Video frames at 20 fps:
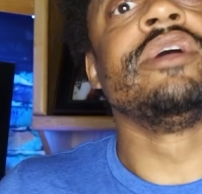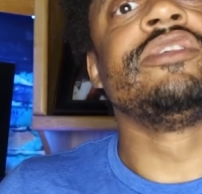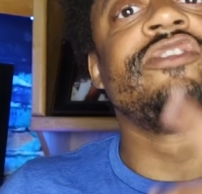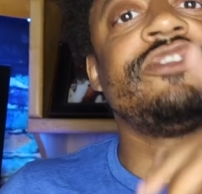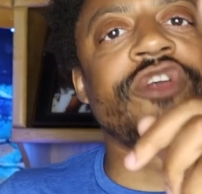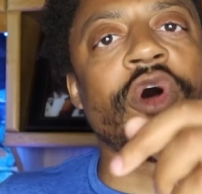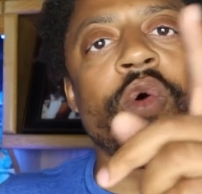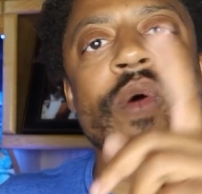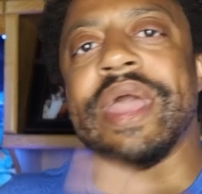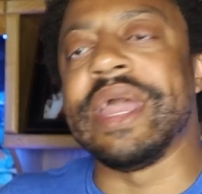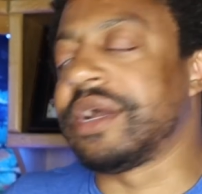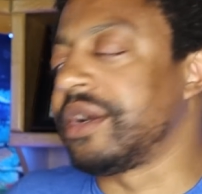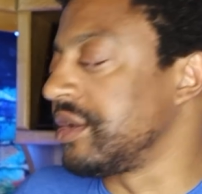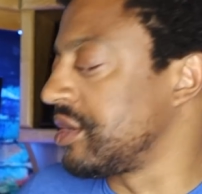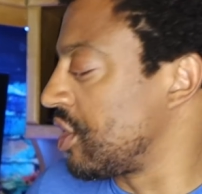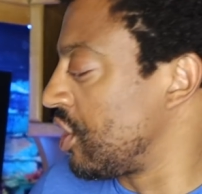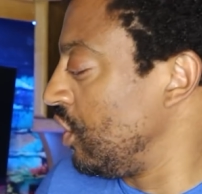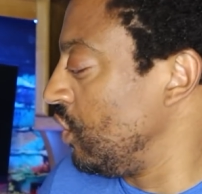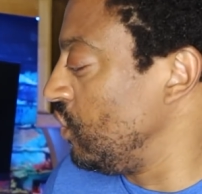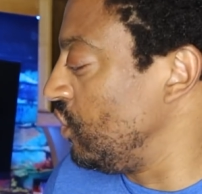So in
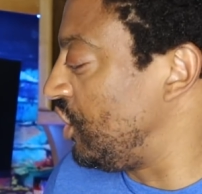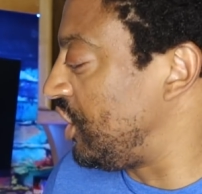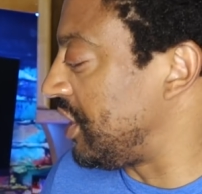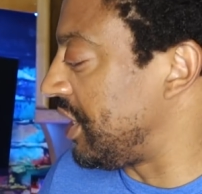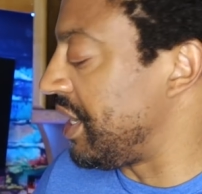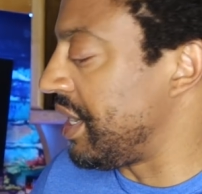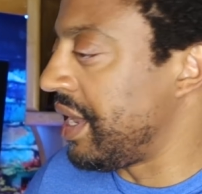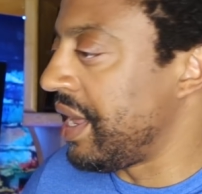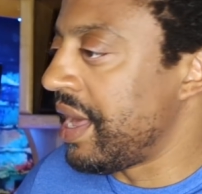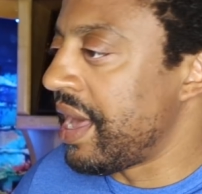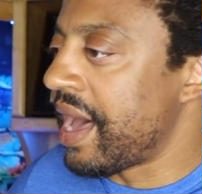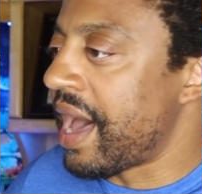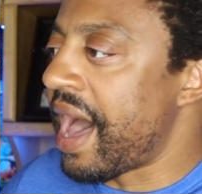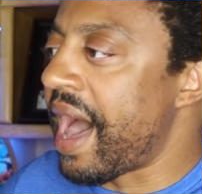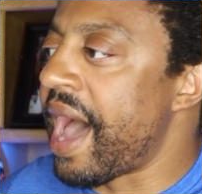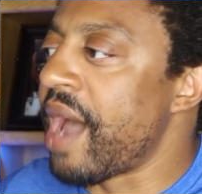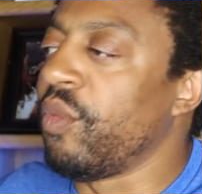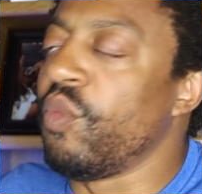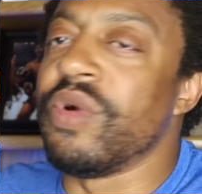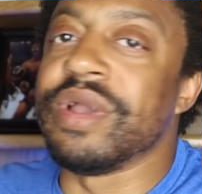conclusion,
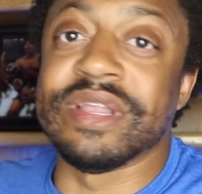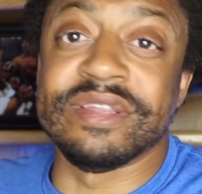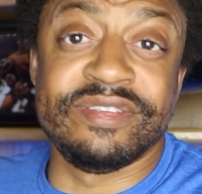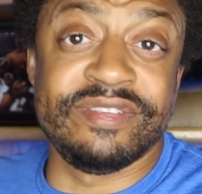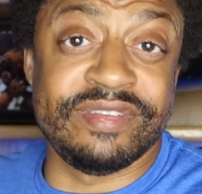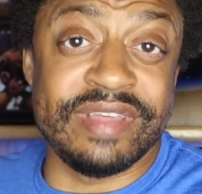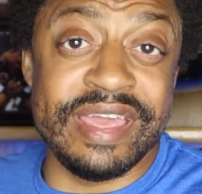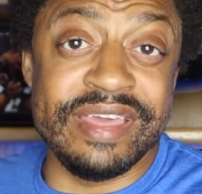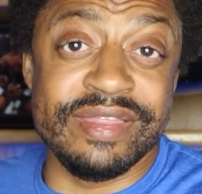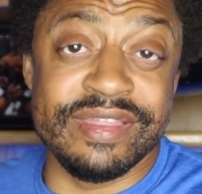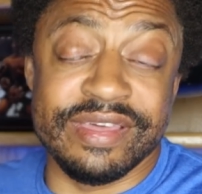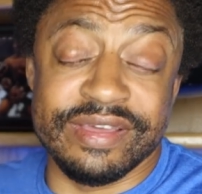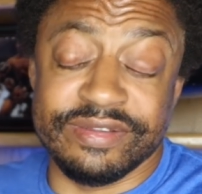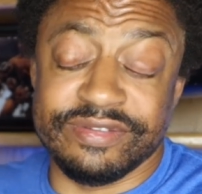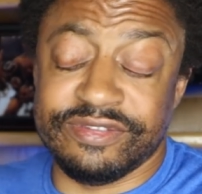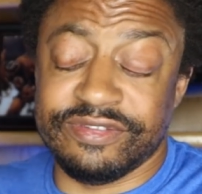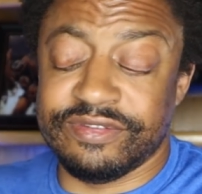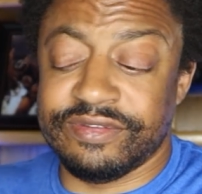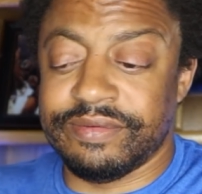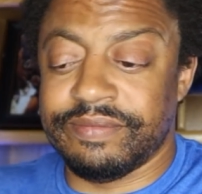I want to say
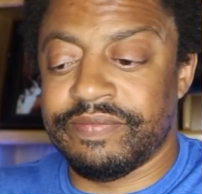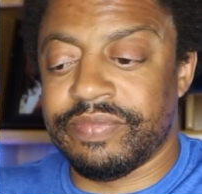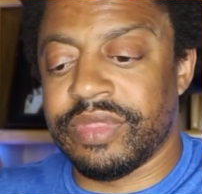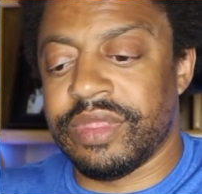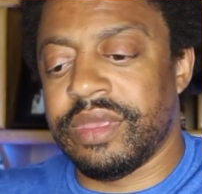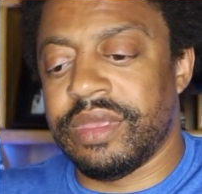this.